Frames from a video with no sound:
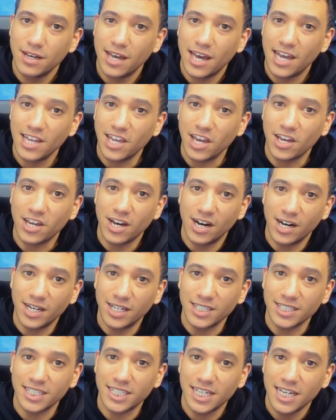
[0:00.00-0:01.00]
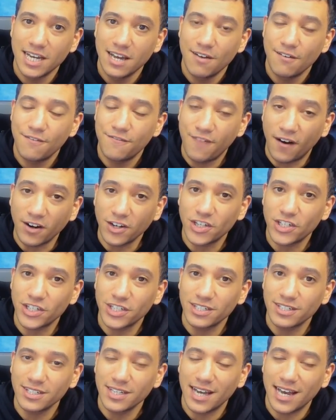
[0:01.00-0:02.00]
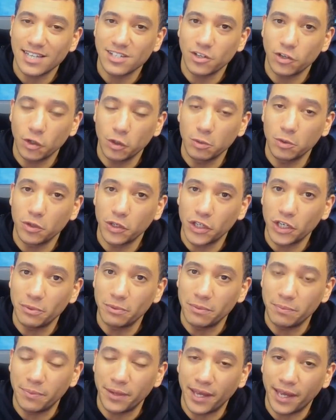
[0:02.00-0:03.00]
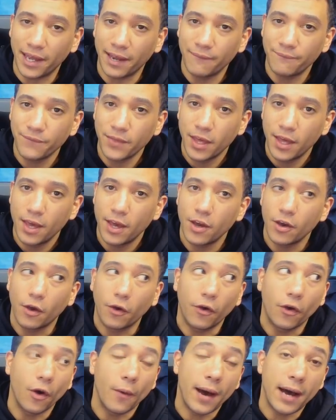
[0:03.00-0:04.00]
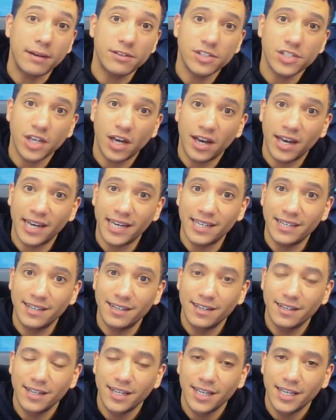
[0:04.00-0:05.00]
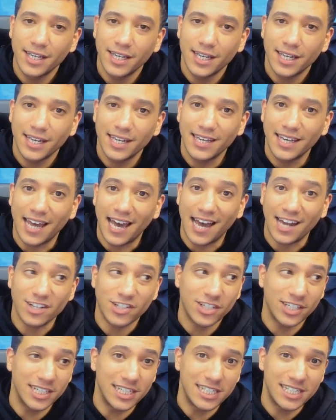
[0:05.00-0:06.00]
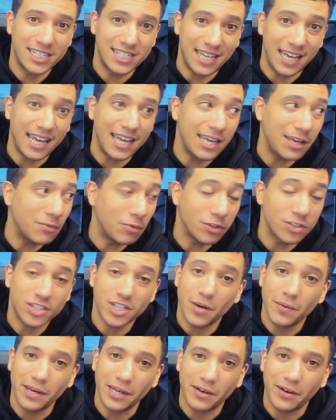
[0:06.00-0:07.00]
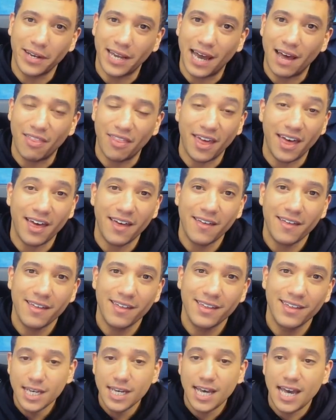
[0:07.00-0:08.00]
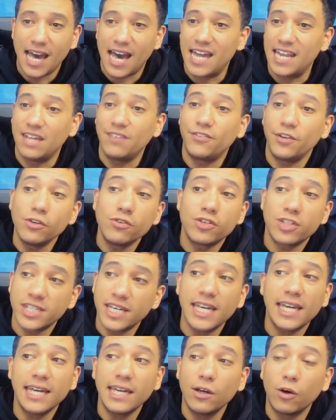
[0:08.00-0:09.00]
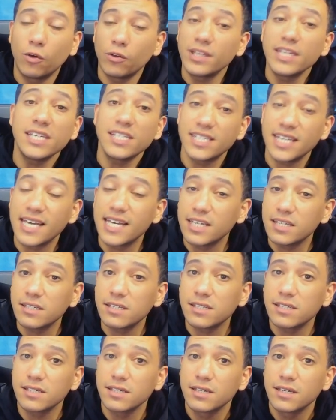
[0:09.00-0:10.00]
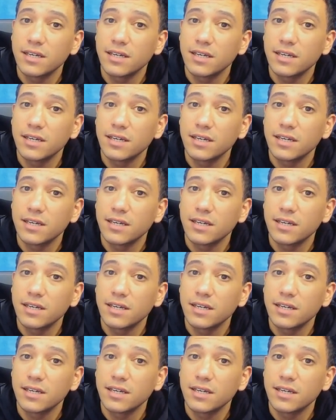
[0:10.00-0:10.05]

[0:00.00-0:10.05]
and you can't function as a normal human being. Go outside and actually see what's going on out there. And if you see all these things